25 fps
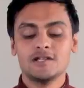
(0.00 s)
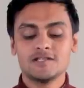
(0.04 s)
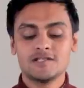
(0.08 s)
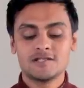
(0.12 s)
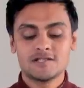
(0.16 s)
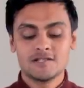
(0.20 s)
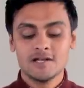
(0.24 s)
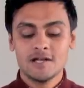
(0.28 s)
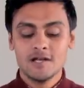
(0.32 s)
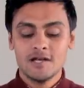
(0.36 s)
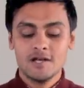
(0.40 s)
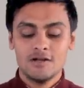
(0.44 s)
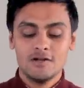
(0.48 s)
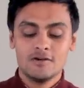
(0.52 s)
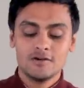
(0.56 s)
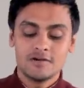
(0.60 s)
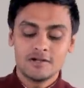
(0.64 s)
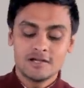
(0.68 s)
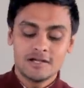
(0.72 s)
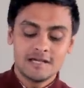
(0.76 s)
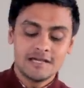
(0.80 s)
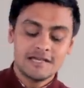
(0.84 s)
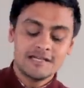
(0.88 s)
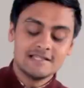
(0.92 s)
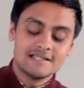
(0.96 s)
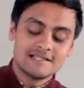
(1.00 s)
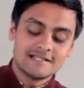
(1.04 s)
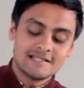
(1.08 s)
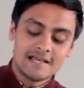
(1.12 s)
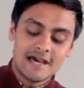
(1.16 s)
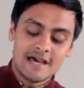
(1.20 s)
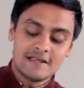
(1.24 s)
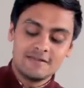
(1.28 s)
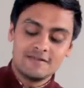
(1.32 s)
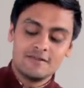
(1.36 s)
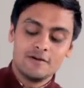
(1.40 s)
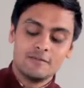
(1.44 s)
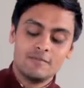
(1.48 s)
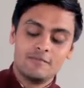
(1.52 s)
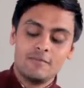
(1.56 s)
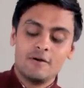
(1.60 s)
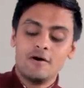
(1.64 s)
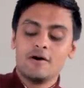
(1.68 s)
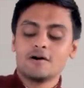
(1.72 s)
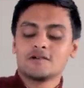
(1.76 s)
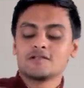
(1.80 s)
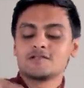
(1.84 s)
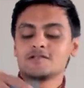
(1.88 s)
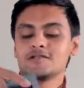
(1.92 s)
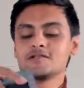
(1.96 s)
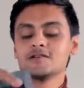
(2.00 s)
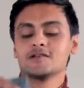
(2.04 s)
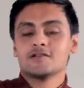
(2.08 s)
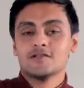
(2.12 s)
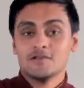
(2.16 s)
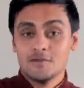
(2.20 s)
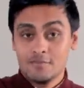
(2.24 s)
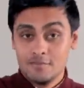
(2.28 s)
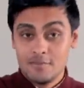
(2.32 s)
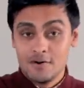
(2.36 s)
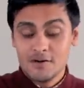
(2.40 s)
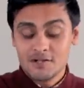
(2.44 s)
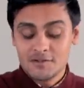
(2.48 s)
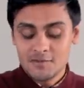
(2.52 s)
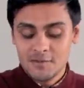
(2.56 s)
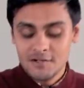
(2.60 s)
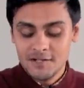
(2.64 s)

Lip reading: let's look inside the box box